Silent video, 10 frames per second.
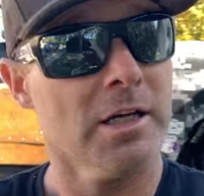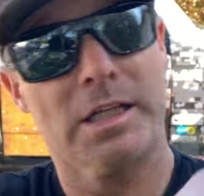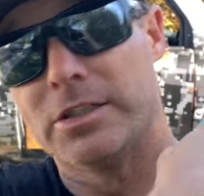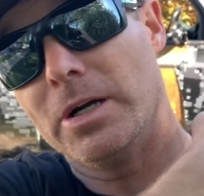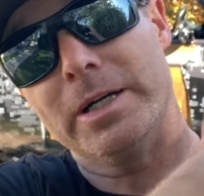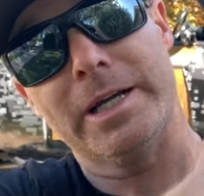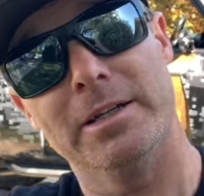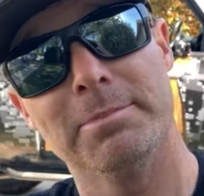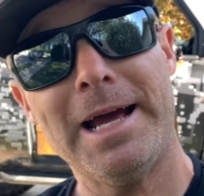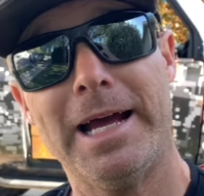The truck in
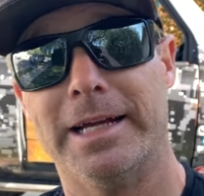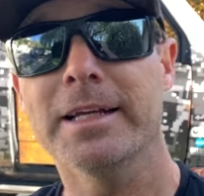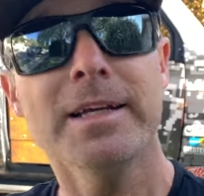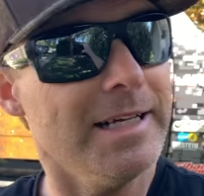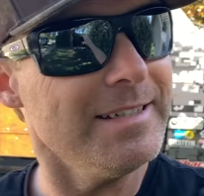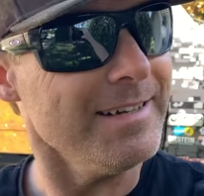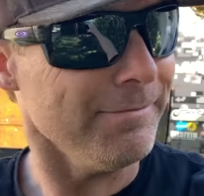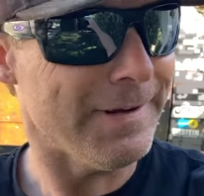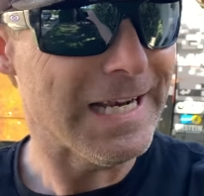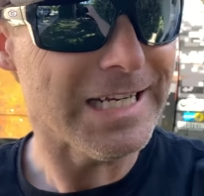the back, is it
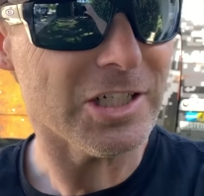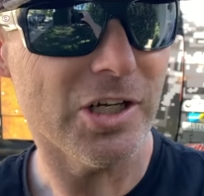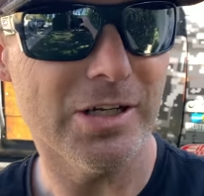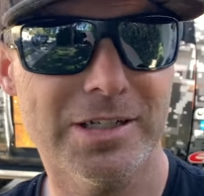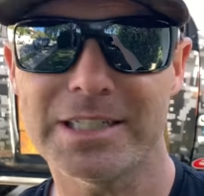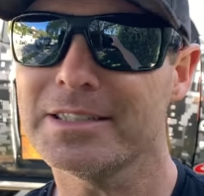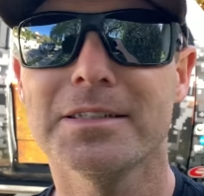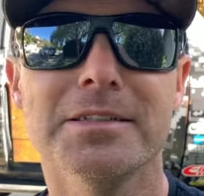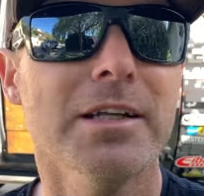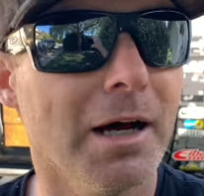finished? That's the
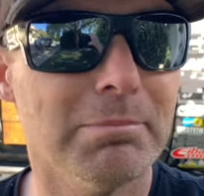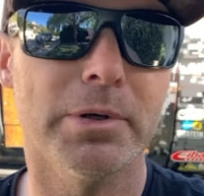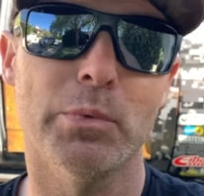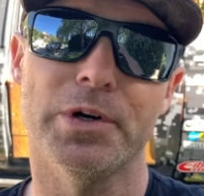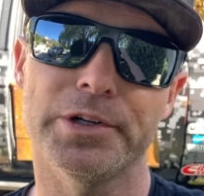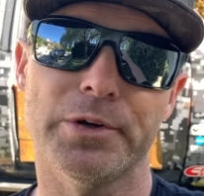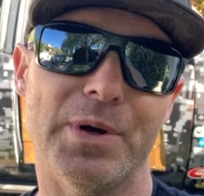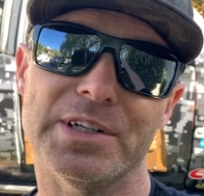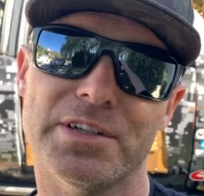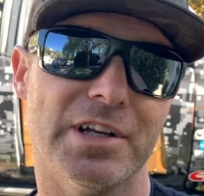number one
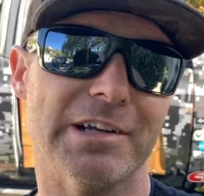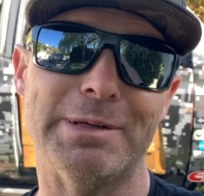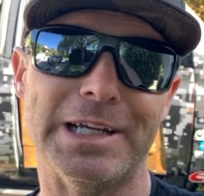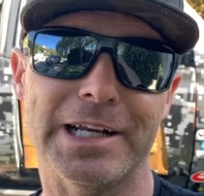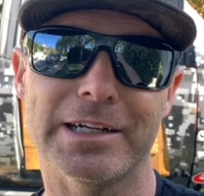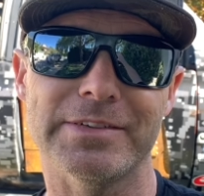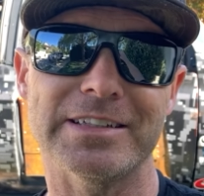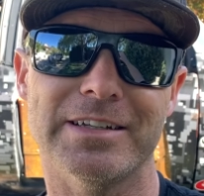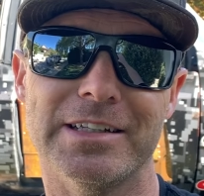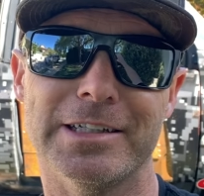question I've been getting
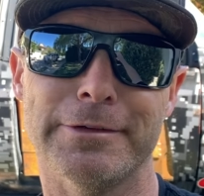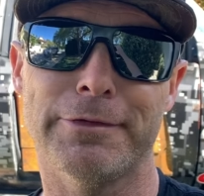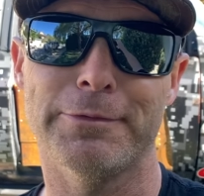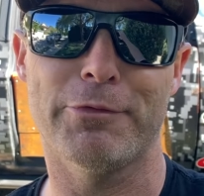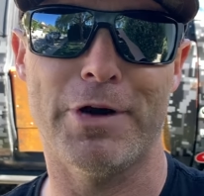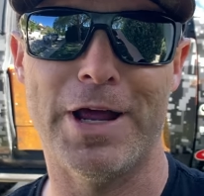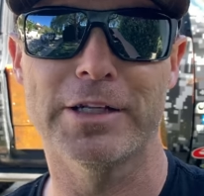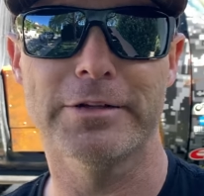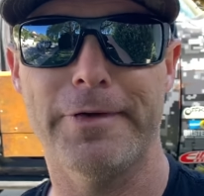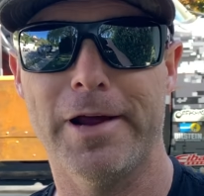recently from
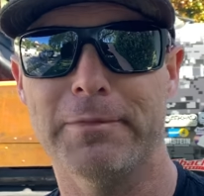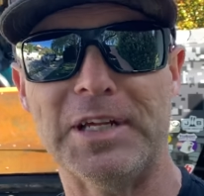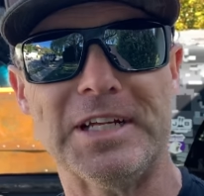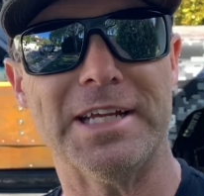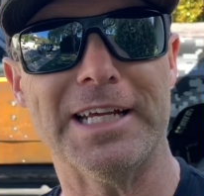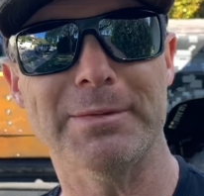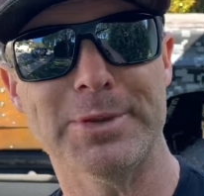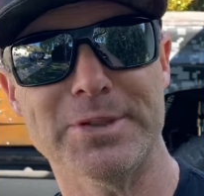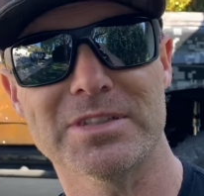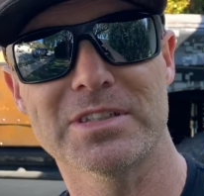friends, family,
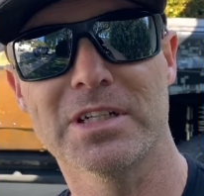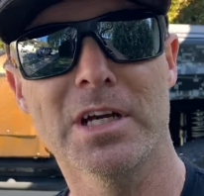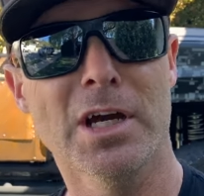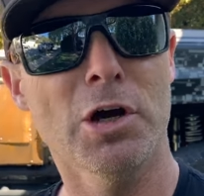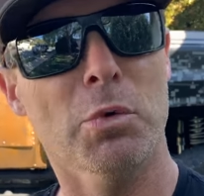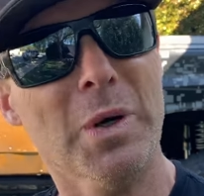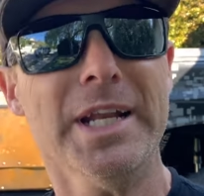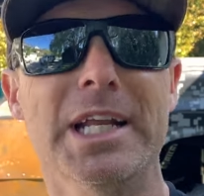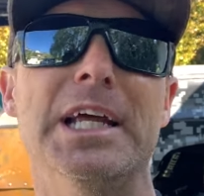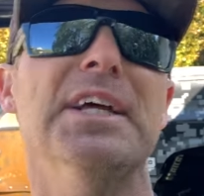neighbors.
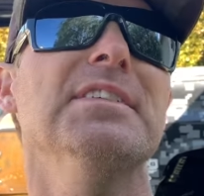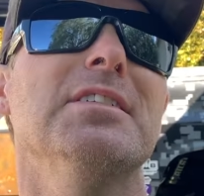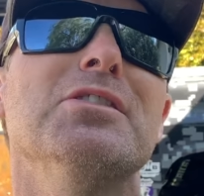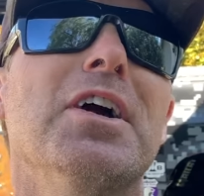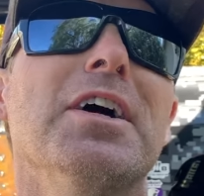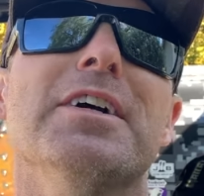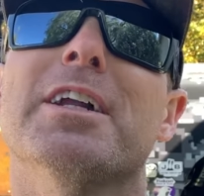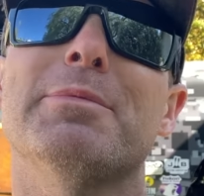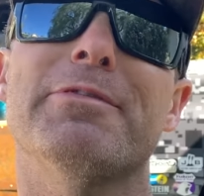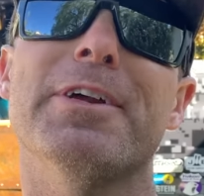When is the truck
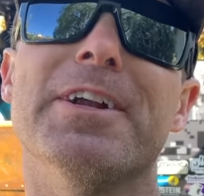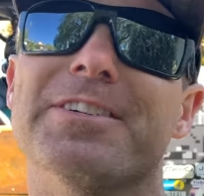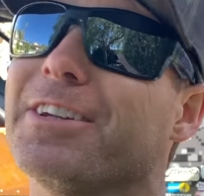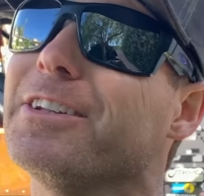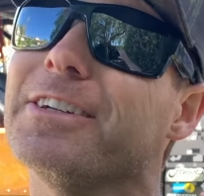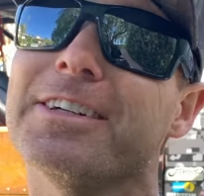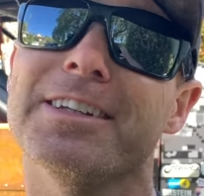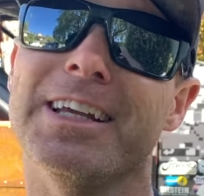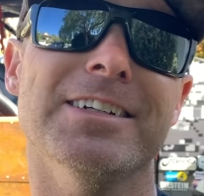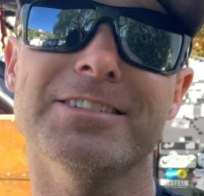going to be finished? And the,
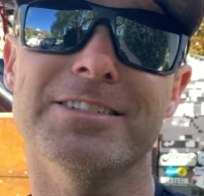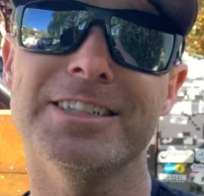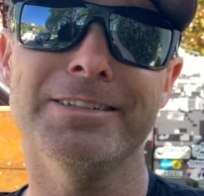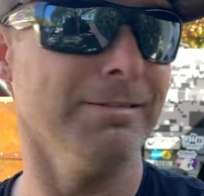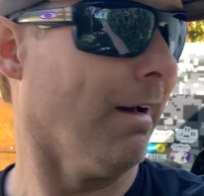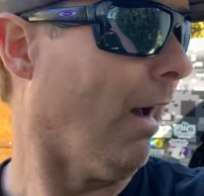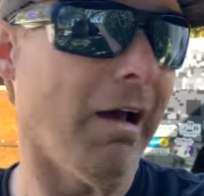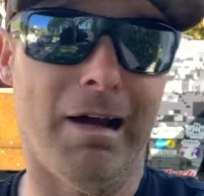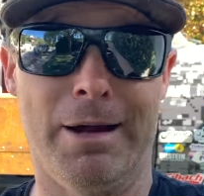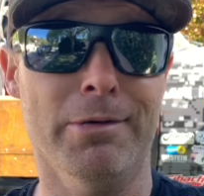the answer is, I,
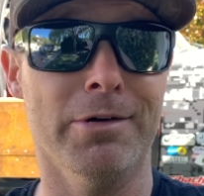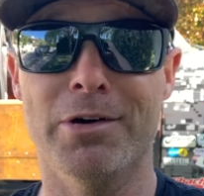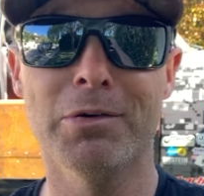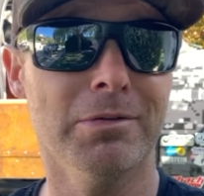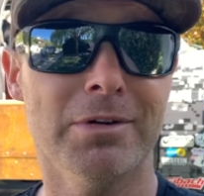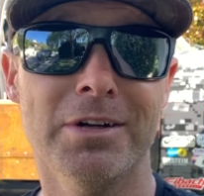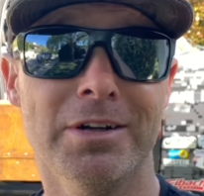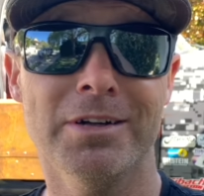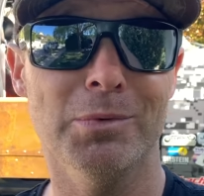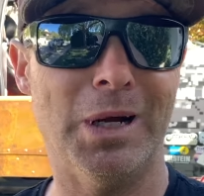I don't know.
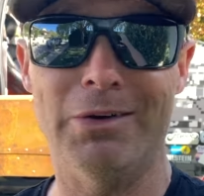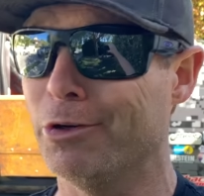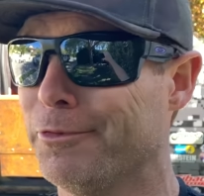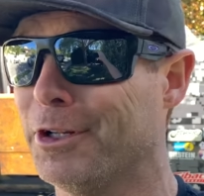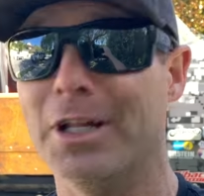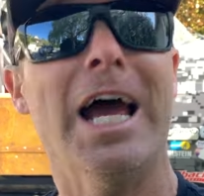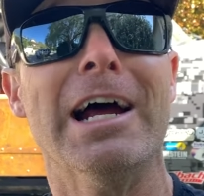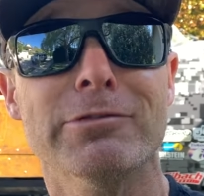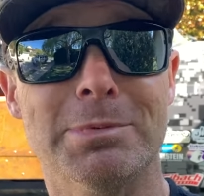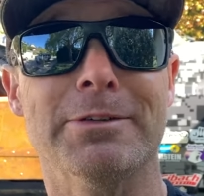I don't know if it'll
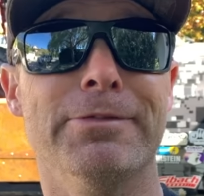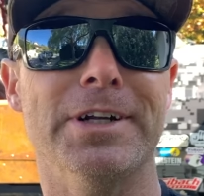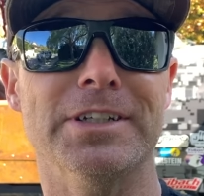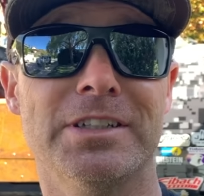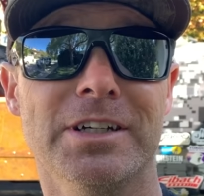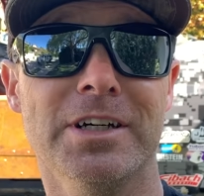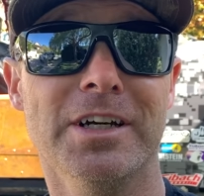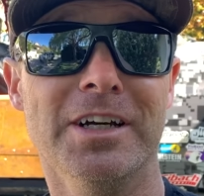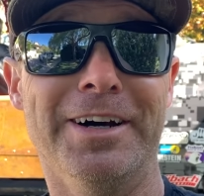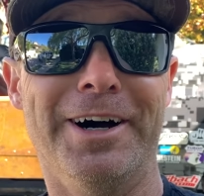ever be finished.
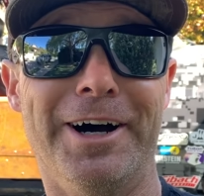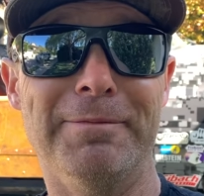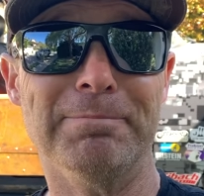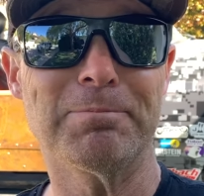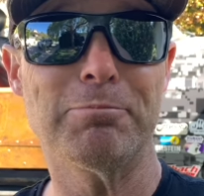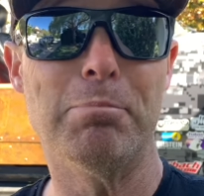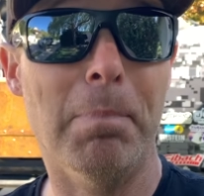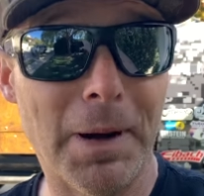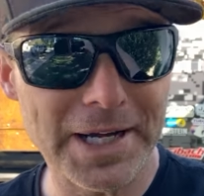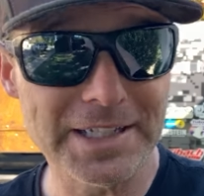Um,
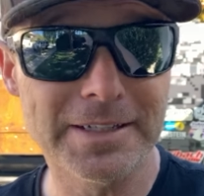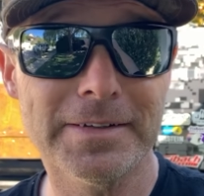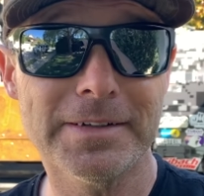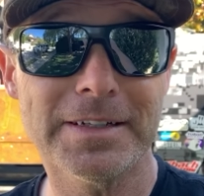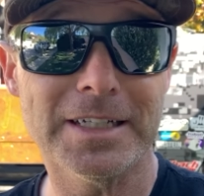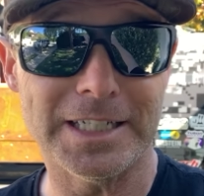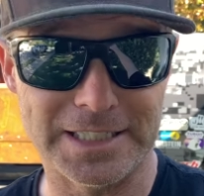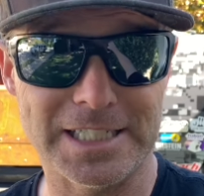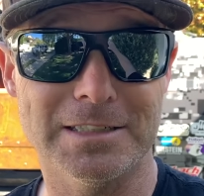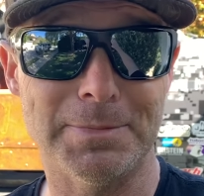but it
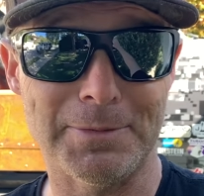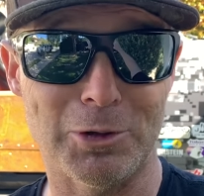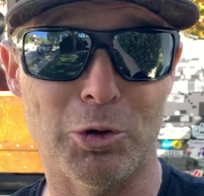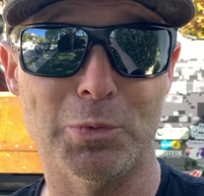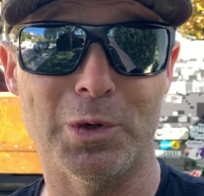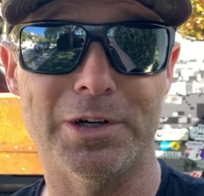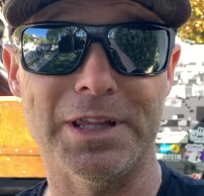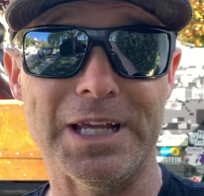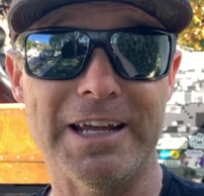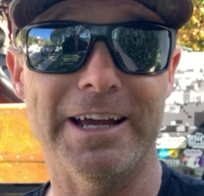needs to be
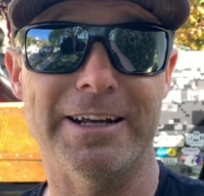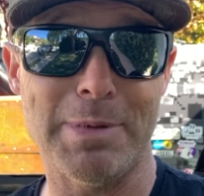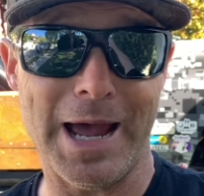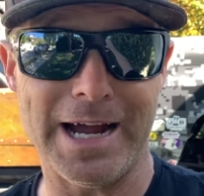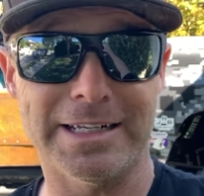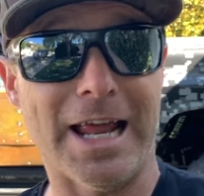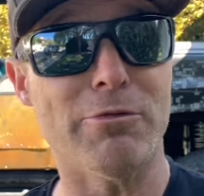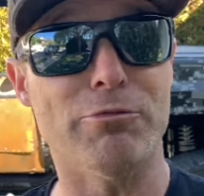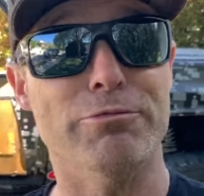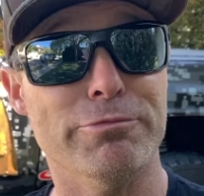roadworthy and packed
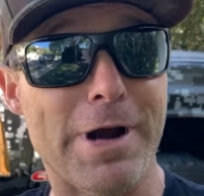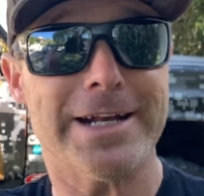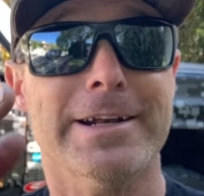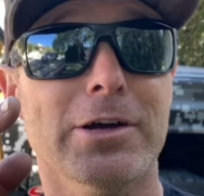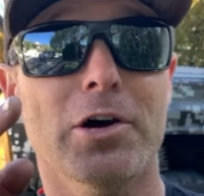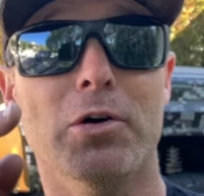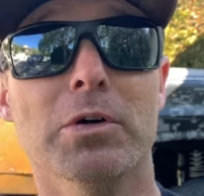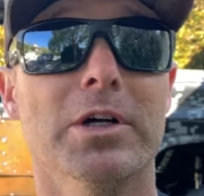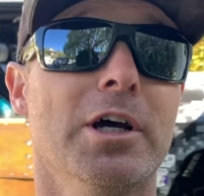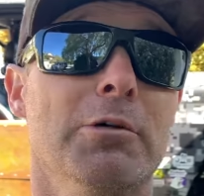and ready to go
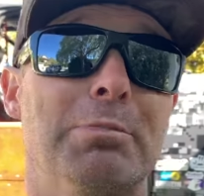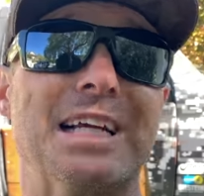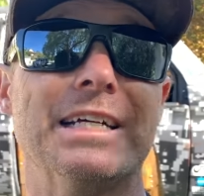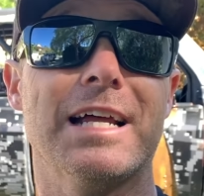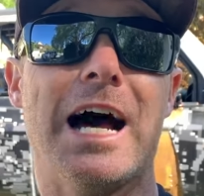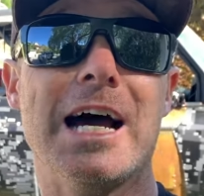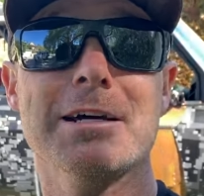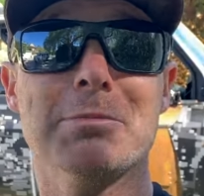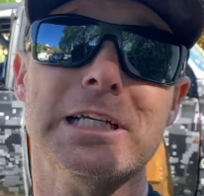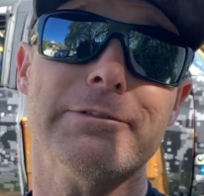because I
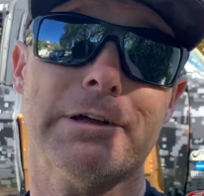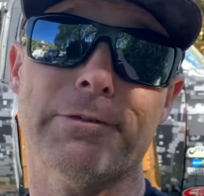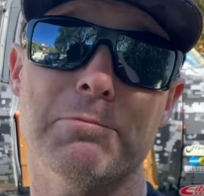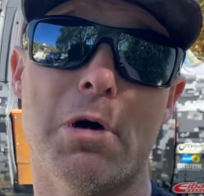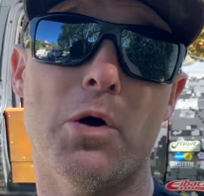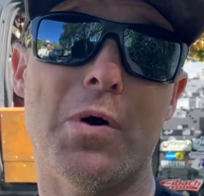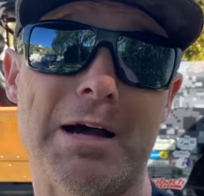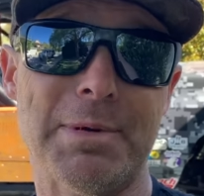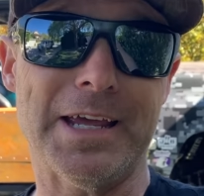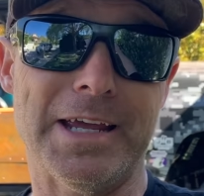am leaving for
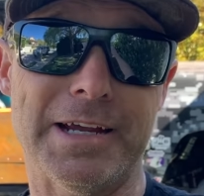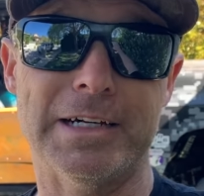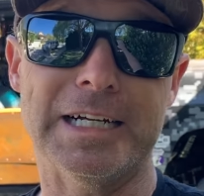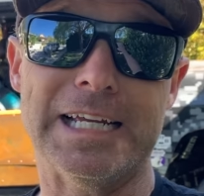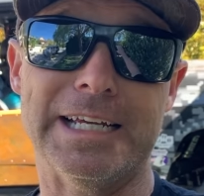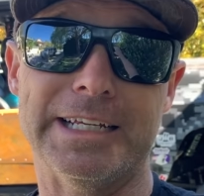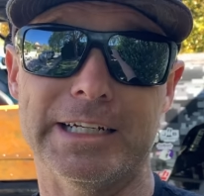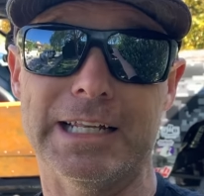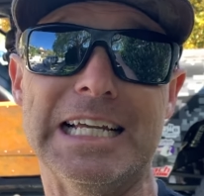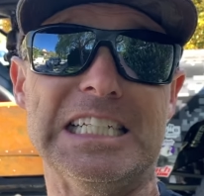Moab here
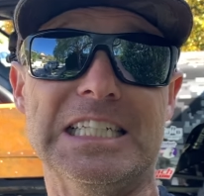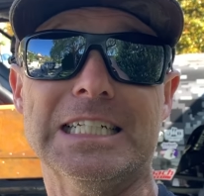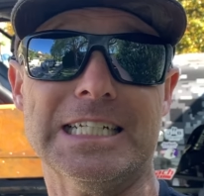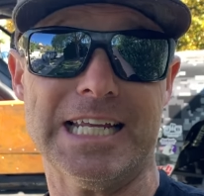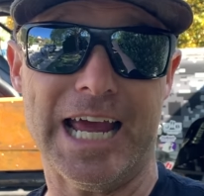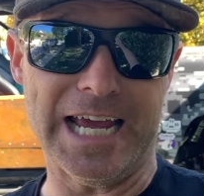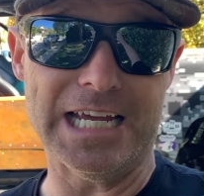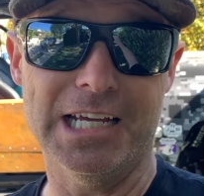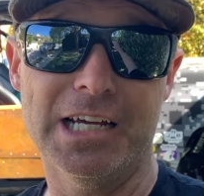in less than a day.